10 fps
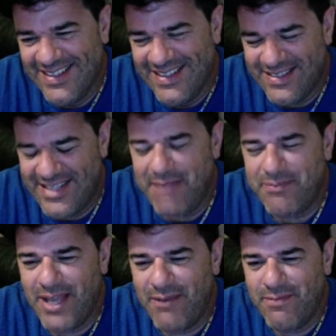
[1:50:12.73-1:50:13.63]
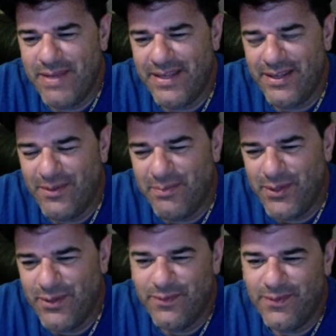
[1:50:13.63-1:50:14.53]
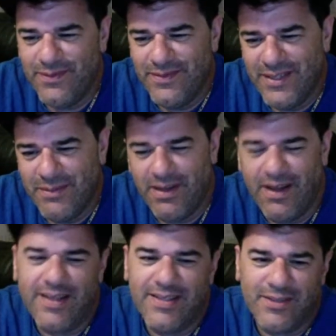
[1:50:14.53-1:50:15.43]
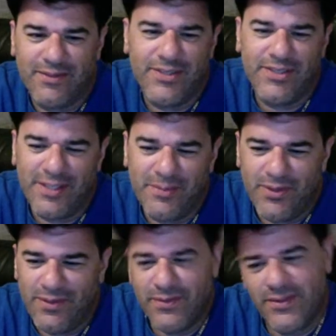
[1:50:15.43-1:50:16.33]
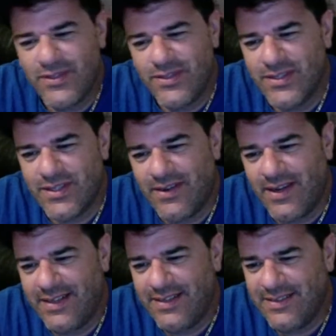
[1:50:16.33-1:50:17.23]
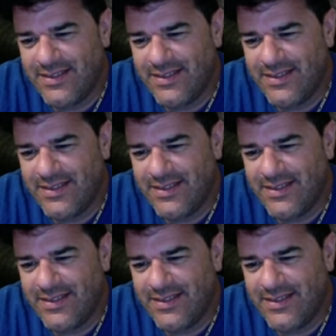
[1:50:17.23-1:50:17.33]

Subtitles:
Snapchat will make you look beautiful. But Lucky's originally beautiful, so she's all right.